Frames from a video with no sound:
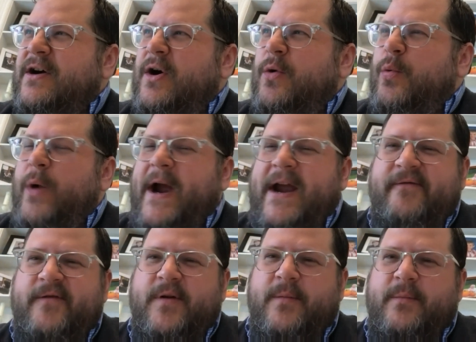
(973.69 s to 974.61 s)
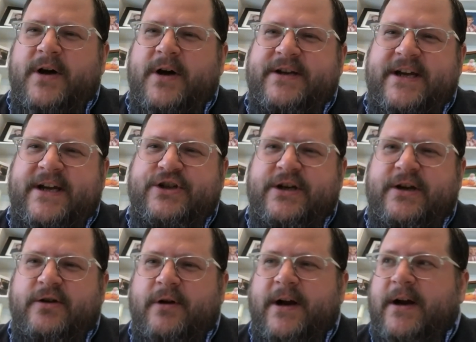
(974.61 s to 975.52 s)
away from a teaching
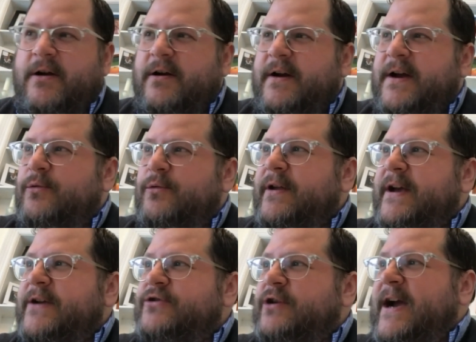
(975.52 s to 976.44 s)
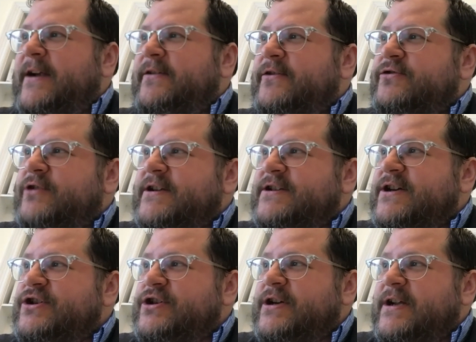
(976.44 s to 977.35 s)
career and really trying to
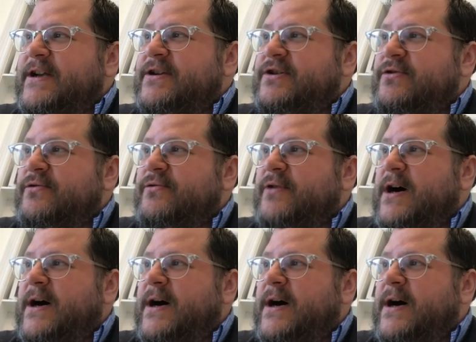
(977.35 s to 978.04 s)
transition into